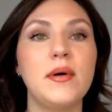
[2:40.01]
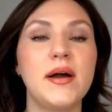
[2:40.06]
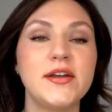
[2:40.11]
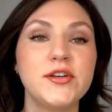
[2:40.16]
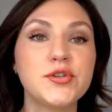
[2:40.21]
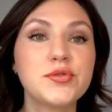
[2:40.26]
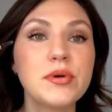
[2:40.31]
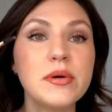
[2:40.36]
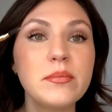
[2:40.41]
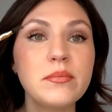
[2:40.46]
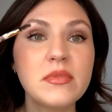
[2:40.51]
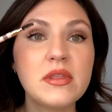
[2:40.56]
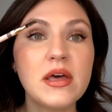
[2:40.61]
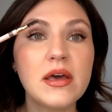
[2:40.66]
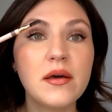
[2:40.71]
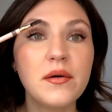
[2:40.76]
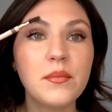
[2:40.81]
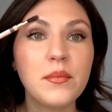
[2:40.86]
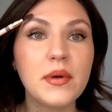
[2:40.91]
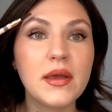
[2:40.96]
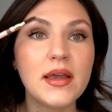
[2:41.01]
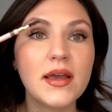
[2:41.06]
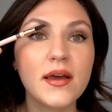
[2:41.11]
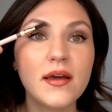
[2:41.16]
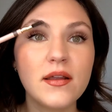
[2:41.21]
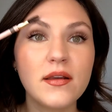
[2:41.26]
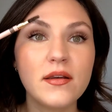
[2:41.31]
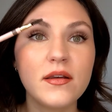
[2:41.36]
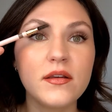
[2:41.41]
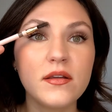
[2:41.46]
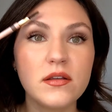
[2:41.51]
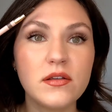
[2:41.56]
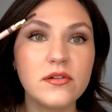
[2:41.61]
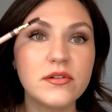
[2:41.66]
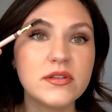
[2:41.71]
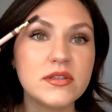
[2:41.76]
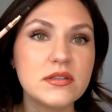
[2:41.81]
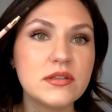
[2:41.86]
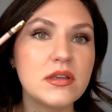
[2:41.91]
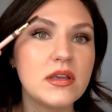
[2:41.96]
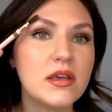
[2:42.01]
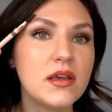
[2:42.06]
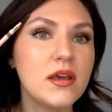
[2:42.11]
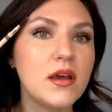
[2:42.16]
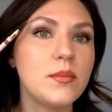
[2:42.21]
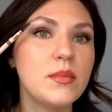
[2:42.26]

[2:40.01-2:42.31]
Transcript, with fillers: I trim them and you'll see,